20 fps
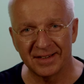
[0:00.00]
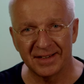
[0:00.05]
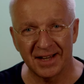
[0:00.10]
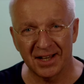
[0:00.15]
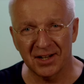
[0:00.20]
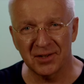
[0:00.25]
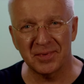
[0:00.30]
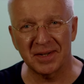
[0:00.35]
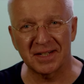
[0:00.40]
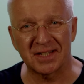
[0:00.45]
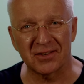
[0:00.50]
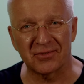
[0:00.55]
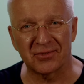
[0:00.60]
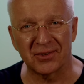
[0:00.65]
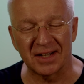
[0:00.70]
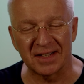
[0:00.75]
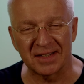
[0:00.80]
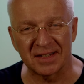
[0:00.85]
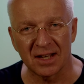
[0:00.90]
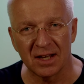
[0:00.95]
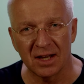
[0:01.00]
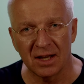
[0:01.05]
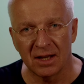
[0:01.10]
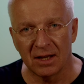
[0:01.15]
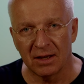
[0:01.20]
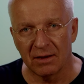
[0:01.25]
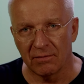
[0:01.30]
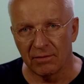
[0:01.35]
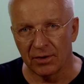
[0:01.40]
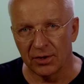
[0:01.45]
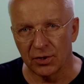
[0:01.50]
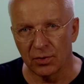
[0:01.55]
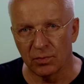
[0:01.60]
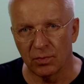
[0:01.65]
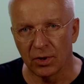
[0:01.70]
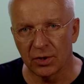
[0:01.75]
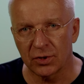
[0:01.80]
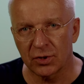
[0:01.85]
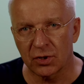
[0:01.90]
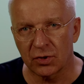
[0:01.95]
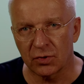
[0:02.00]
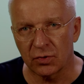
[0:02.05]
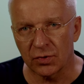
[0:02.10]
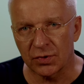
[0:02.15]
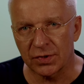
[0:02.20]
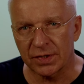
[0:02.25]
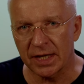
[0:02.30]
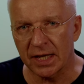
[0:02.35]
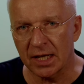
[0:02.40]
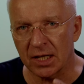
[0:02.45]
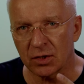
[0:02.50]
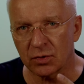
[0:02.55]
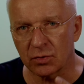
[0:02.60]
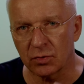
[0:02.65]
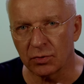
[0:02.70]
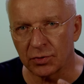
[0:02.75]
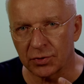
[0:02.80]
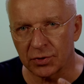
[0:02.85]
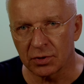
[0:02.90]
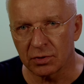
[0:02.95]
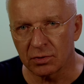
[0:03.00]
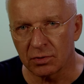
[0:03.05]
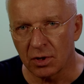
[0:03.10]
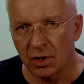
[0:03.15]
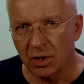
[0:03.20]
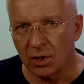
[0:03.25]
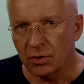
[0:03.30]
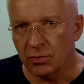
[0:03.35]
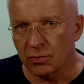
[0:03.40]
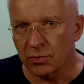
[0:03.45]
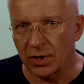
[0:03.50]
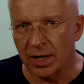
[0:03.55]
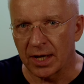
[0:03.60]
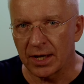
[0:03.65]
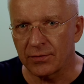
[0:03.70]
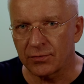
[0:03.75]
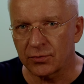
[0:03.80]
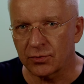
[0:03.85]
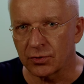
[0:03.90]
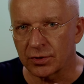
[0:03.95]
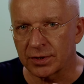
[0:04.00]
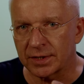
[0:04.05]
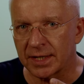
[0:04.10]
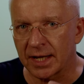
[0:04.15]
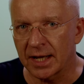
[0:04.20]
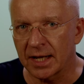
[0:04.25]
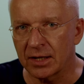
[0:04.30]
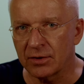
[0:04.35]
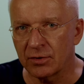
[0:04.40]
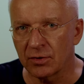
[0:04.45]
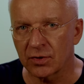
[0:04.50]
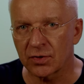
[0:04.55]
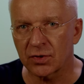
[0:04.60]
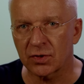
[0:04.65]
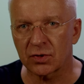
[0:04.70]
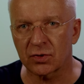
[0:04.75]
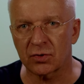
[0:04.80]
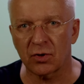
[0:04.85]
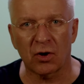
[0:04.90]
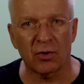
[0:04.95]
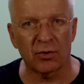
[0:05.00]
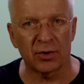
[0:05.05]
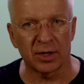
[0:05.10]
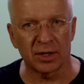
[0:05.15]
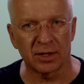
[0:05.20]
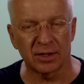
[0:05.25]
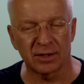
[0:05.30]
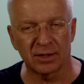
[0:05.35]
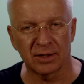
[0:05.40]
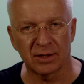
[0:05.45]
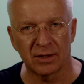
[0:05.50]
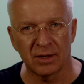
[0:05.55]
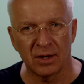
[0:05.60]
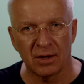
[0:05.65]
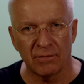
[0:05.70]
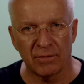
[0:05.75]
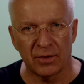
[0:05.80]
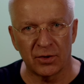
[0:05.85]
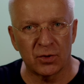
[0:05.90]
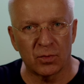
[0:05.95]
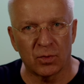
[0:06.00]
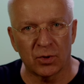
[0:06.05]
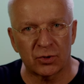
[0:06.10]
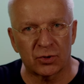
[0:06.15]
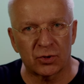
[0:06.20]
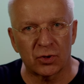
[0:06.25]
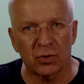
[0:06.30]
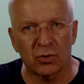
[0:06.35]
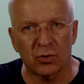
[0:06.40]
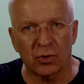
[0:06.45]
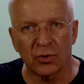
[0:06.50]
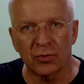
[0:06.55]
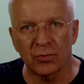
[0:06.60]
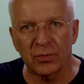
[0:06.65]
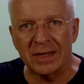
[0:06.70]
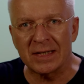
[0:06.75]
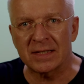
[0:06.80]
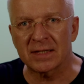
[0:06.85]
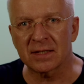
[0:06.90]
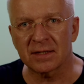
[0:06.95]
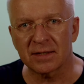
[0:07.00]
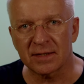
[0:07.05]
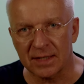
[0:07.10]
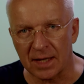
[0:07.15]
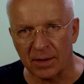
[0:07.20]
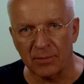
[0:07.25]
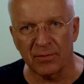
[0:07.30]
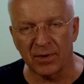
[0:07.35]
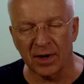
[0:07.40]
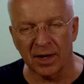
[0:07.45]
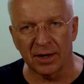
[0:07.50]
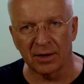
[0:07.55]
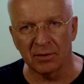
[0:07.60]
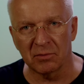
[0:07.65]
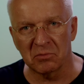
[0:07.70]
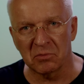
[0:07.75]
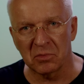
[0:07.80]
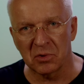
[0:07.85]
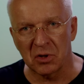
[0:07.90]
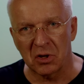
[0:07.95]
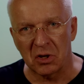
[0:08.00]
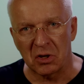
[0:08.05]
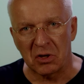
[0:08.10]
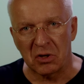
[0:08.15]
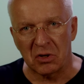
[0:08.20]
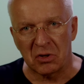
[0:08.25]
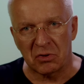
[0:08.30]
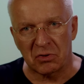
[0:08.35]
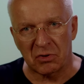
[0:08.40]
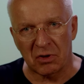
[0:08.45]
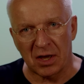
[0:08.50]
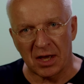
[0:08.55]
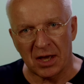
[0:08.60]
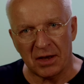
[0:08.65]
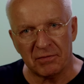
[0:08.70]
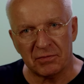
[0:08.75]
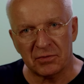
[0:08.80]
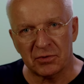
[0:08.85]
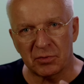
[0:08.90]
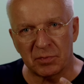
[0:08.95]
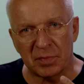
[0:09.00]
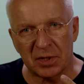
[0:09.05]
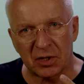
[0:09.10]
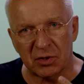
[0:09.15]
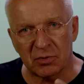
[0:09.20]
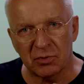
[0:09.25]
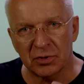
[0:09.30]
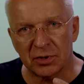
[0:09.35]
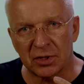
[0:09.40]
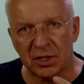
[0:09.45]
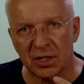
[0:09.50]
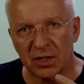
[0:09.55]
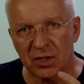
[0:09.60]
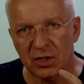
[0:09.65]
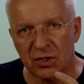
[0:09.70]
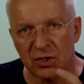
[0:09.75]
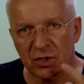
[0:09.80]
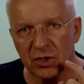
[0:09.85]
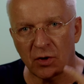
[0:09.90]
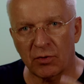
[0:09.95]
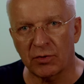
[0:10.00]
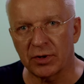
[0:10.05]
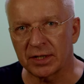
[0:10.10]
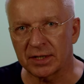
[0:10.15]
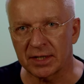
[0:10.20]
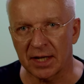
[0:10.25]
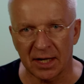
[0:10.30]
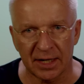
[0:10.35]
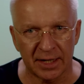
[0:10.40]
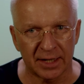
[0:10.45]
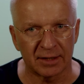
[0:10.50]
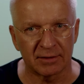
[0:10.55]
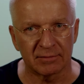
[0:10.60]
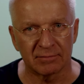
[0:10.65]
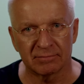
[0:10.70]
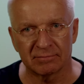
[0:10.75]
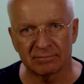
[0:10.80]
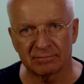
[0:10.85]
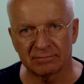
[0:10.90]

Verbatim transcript: Hello, my dear friends. When you want to sell good, you have to tell your story. When you want to convince someone, you have to be good in storytelling.